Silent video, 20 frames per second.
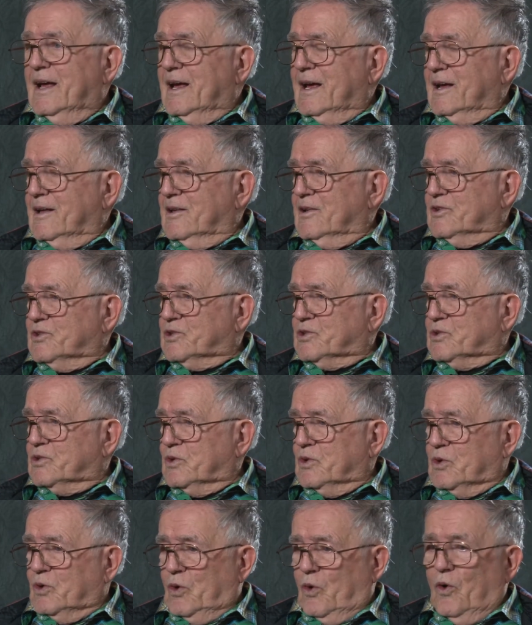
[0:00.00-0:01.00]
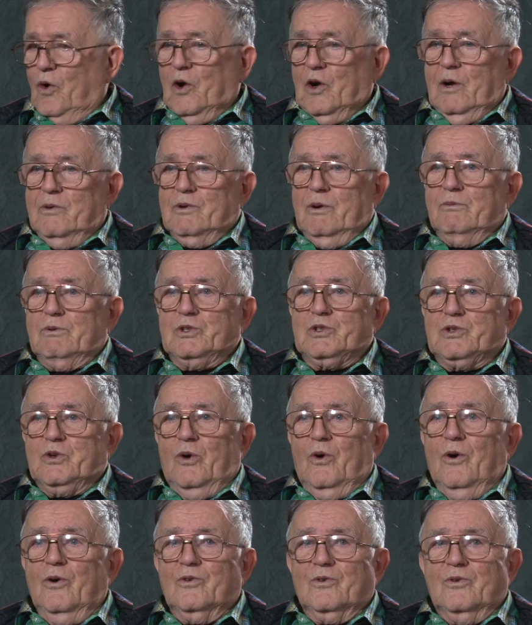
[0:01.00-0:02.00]
And this car comes up with
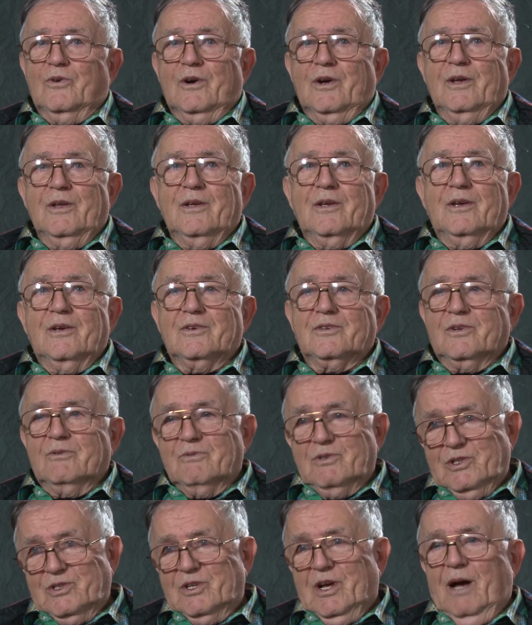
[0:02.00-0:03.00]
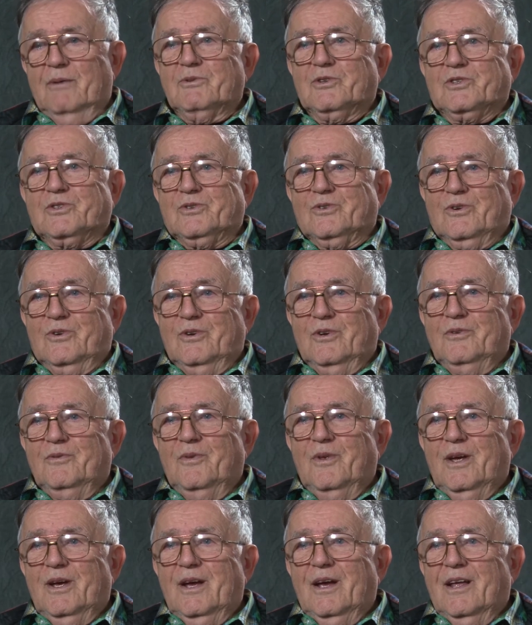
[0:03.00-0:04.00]
stars on it. Somebody stopped and saluted it.